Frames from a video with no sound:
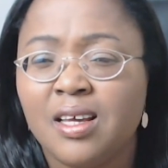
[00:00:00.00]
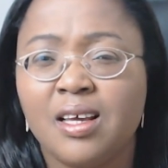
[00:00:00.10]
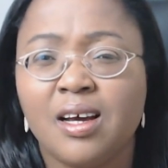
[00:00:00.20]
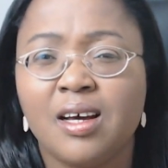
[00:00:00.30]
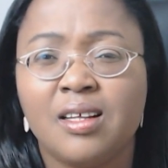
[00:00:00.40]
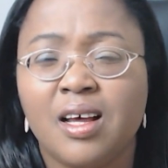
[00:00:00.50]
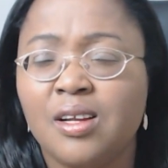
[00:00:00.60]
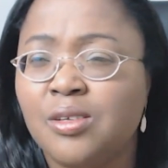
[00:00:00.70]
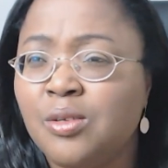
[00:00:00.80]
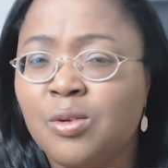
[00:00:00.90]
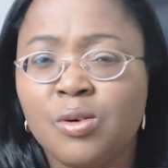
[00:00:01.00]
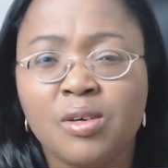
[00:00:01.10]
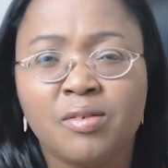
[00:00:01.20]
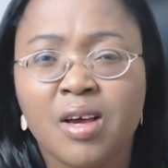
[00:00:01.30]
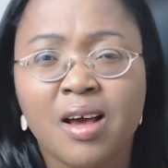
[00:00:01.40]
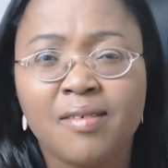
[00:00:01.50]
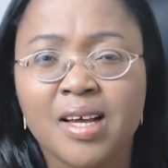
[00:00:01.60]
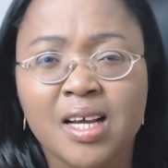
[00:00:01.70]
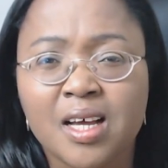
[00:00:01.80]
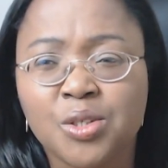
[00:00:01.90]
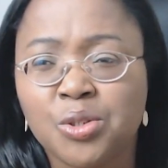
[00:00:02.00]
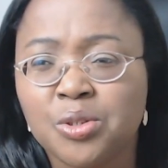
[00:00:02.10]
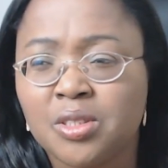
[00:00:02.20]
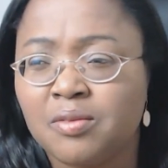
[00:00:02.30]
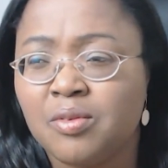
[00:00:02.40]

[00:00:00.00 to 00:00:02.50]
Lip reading: I don't know if you have anger issues,